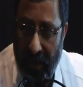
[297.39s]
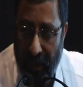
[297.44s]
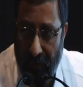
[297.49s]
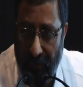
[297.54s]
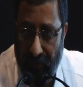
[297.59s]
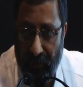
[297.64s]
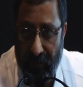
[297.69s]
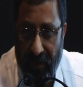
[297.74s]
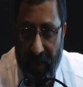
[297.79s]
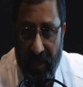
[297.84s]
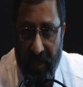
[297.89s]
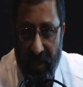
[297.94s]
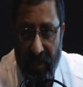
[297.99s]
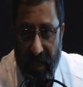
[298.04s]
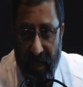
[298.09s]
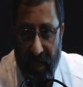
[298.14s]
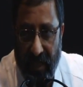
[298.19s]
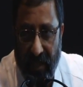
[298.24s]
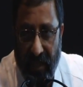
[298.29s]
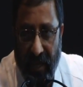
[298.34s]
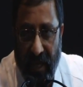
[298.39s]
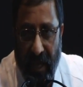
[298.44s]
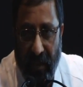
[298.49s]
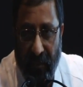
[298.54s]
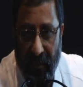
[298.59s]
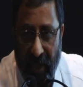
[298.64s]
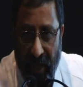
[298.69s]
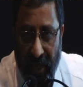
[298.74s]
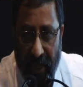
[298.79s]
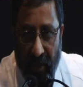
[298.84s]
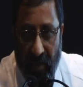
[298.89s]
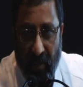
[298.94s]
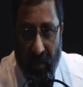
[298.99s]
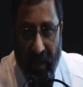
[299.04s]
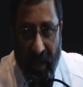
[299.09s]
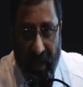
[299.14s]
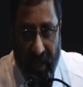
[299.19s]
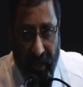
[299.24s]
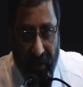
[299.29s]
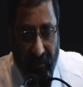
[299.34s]
difference and ability to
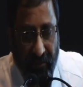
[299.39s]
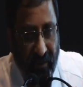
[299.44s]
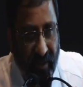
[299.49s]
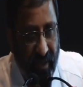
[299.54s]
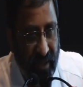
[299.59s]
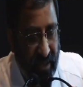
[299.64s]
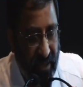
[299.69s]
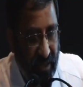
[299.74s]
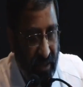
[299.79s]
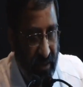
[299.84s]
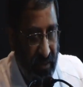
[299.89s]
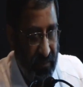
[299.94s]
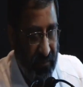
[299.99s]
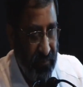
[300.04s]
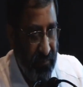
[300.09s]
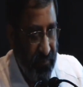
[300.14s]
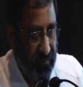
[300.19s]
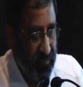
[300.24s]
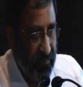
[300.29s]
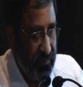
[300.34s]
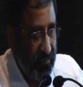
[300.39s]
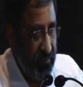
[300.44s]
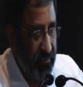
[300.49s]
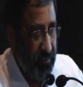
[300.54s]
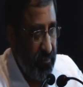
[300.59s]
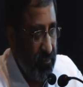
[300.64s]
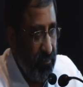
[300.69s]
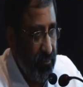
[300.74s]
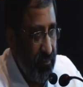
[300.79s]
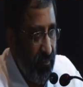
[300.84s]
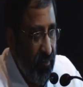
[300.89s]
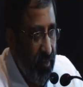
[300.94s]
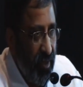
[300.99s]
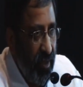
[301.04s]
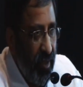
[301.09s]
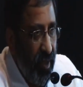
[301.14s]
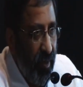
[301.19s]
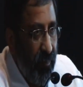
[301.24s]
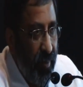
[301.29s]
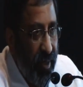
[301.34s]
make difference.
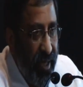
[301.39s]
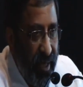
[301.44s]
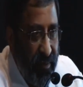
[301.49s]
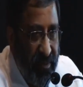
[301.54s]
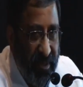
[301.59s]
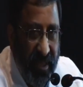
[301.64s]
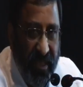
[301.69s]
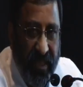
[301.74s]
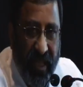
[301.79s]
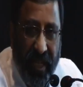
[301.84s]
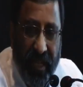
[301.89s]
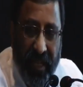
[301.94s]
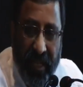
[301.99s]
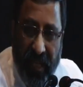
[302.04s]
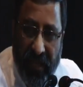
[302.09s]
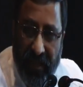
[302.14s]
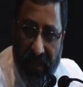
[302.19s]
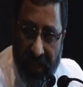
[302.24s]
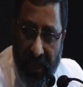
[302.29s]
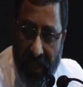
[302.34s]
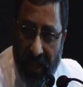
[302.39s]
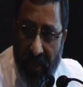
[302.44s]
Perhaps then I can